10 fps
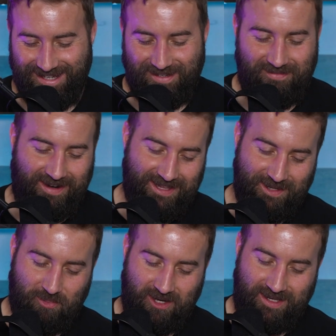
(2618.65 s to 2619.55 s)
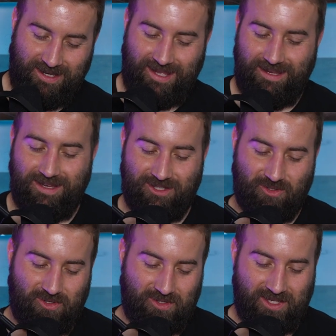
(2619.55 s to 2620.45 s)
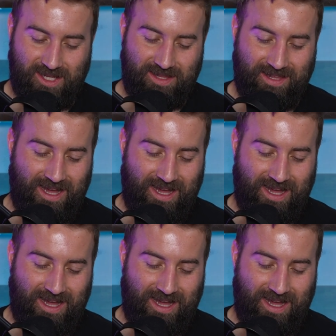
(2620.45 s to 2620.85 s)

Finally, Britain controlled the